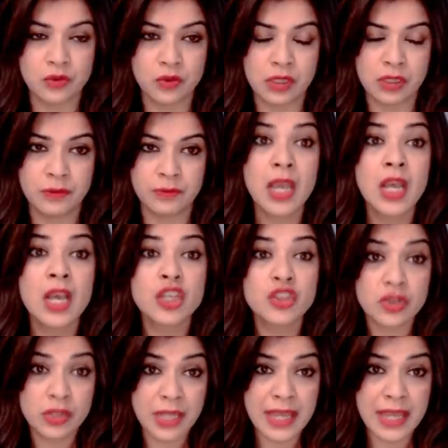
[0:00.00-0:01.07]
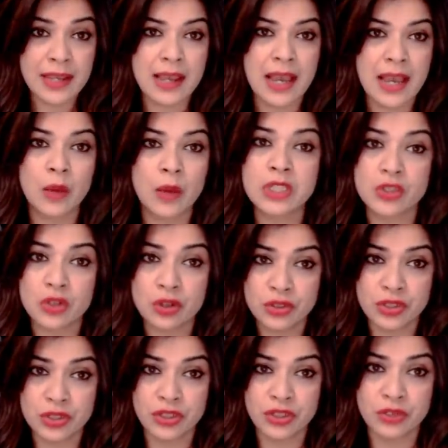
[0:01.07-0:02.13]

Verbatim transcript: Google. Today, I will talk to